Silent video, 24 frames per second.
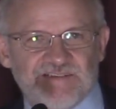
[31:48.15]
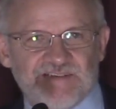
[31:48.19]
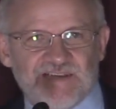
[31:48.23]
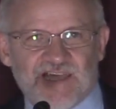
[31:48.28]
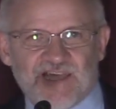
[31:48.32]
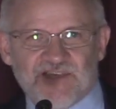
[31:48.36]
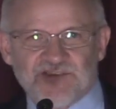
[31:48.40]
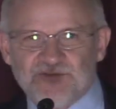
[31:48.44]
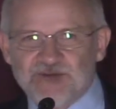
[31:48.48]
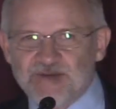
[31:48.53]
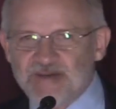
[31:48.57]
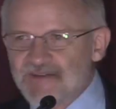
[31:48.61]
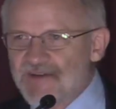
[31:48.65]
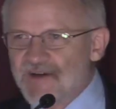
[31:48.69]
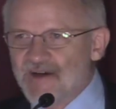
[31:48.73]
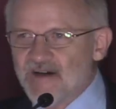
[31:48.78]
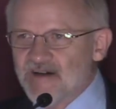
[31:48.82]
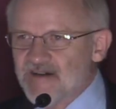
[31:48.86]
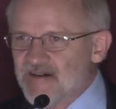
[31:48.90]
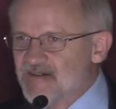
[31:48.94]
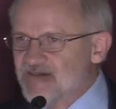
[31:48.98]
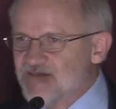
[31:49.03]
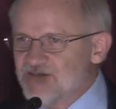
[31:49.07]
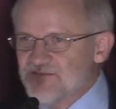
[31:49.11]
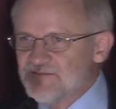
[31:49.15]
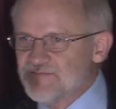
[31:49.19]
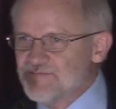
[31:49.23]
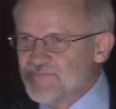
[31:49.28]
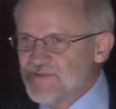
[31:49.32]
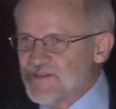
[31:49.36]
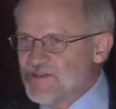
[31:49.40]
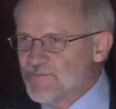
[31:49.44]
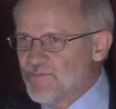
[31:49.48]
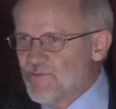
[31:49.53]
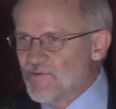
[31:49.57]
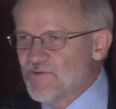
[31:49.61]
as we talk so
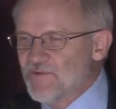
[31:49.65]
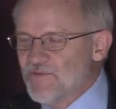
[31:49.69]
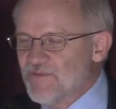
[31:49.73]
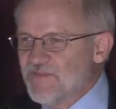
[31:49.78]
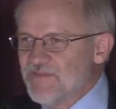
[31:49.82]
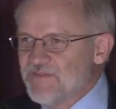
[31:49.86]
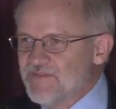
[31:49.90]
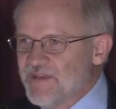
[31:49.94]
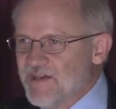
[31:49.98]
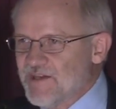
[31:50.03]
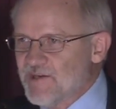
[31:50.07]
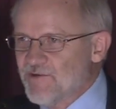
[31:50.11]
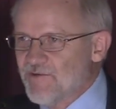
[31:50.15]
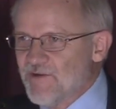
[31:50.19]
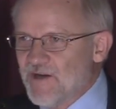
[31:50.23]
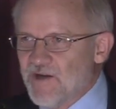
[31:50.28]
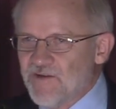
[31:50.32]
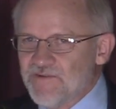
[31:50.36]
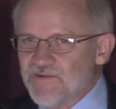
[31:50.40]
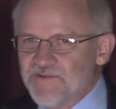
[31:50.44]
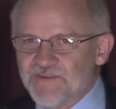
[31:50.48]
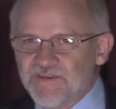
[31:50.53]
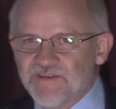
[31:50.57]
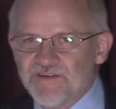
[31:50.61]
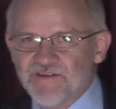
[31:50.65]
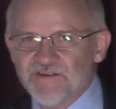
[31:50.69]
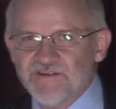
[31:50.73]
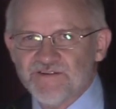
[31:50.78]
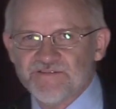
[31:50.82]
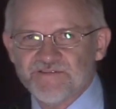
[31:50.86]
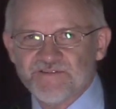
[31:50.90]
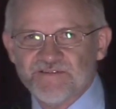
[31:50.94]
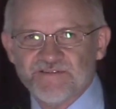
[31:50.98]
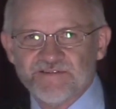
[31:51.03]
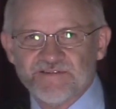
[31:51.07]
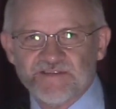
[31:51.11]
people that are out
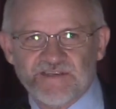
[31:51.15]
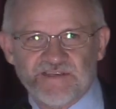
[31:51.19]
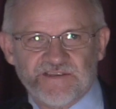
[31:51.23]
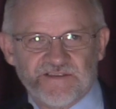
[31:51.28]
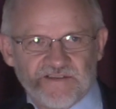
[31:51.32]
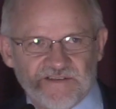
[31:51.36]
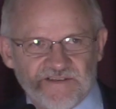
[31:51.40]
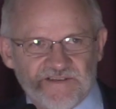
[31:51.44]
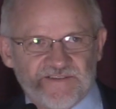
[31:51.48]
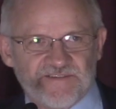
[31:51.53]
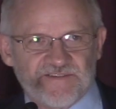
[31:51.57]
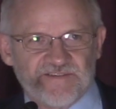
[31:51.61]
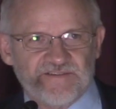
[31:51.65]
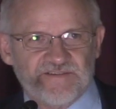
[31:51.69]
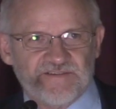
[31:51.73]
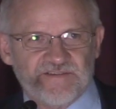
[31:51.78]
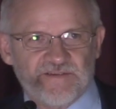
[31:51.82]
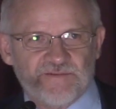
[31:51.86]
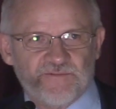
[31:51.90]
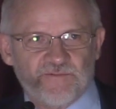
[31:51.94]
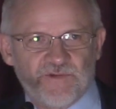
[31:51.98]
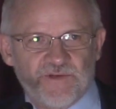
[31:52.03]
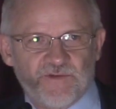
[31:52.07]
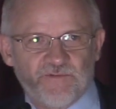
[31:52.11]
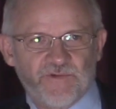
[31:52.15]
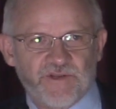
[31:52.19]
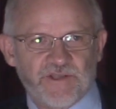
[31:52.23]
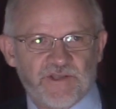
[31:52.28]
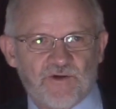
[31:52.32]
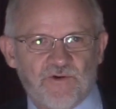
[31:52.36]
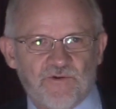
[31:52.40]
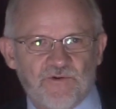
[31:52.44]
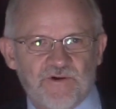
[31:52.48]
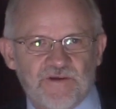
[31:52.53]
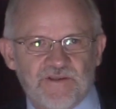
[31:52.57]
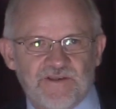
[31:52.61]
there can listen and we
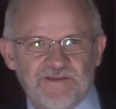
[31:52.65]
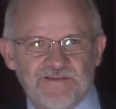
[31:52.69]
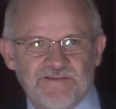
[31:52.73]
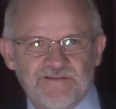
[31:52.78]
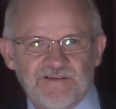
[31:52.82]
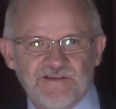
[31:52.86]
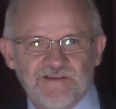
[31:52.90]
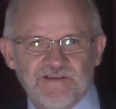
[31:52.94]
record it.